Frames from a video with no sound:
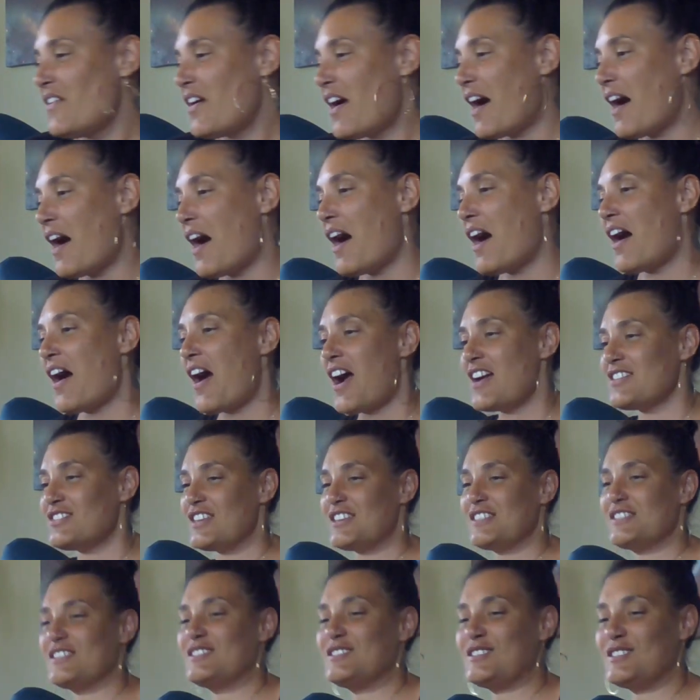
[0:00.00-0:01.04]
uh, I
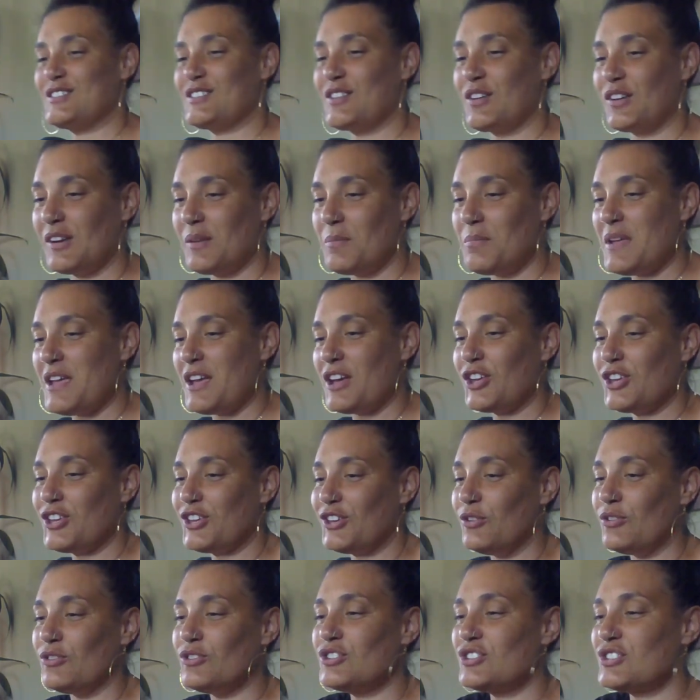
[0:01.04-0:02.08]
think this is going to be a
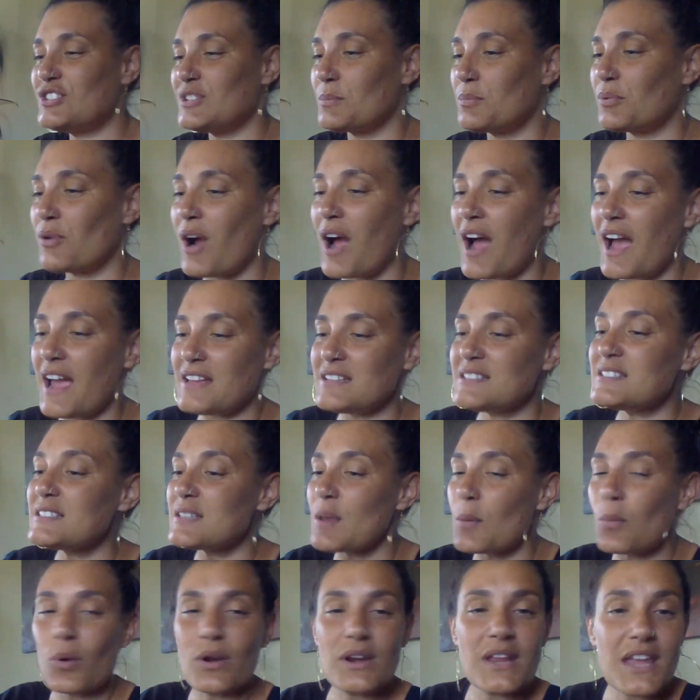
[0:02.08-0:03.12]
huge surprise.
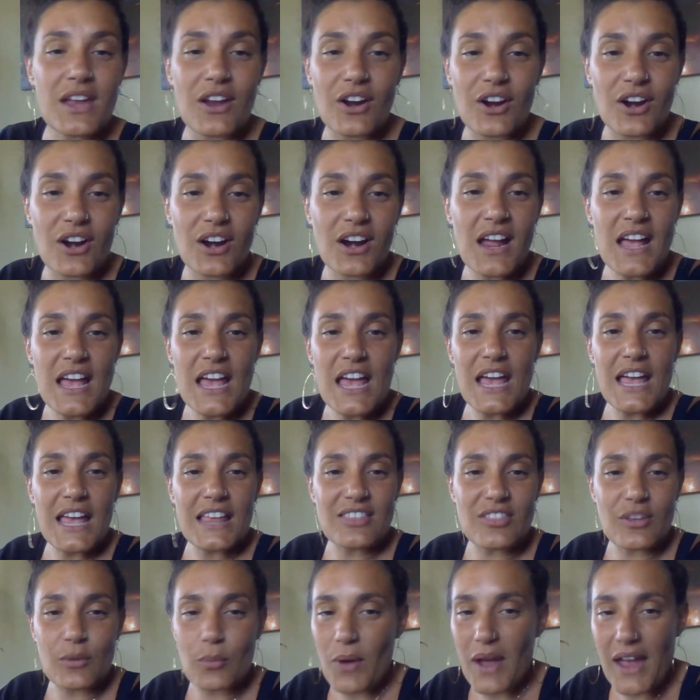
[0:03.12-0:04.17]
Someone here,
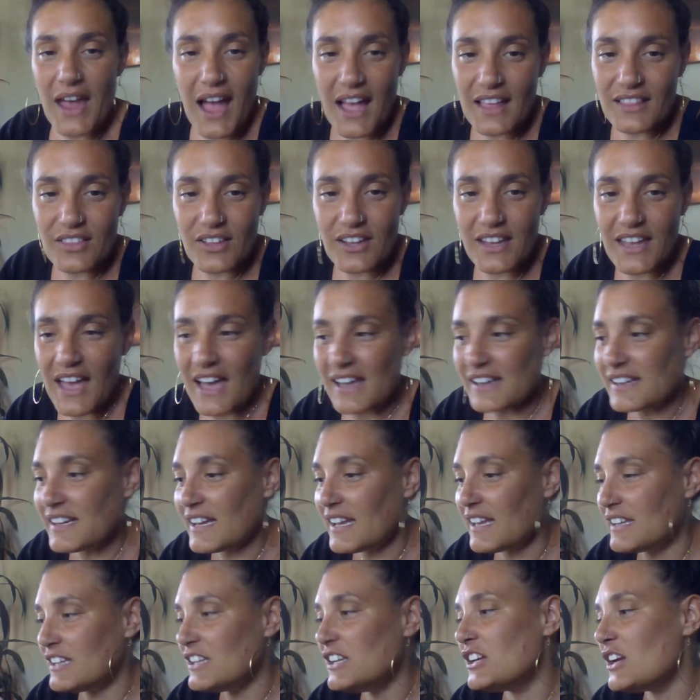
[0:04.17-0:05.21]
the way I look at
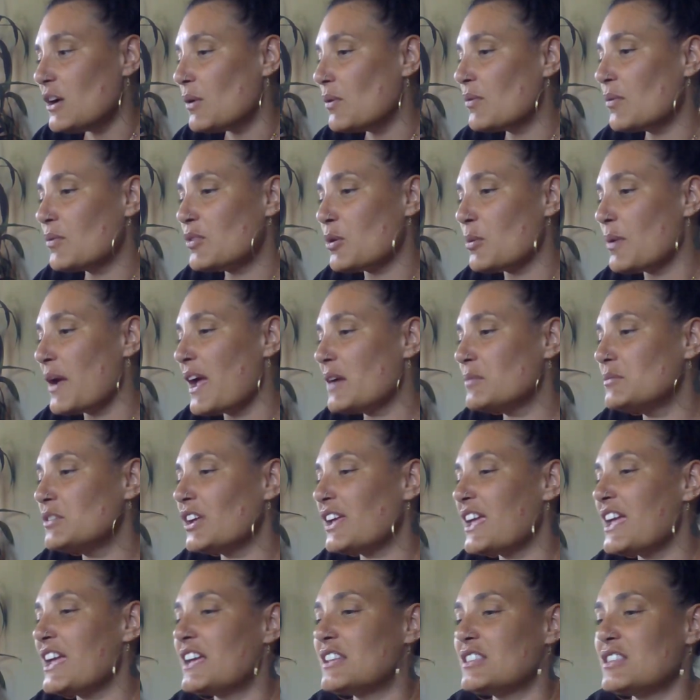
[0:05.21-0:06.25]
it, you know, the way I'm
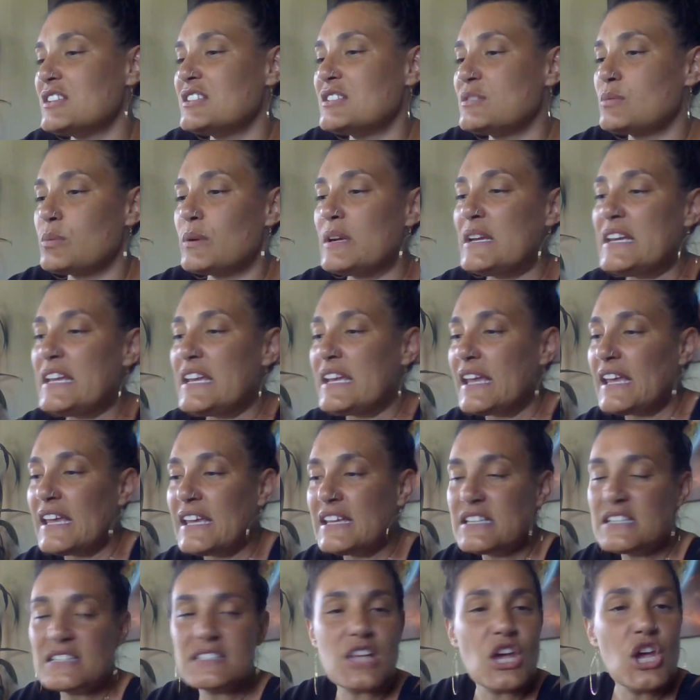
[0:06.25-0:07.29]
looking at this reading
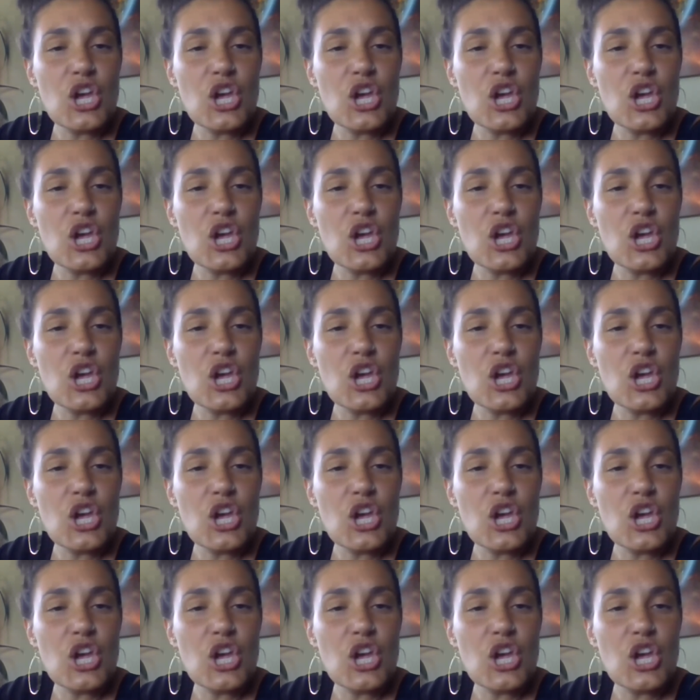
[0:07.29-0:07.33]
is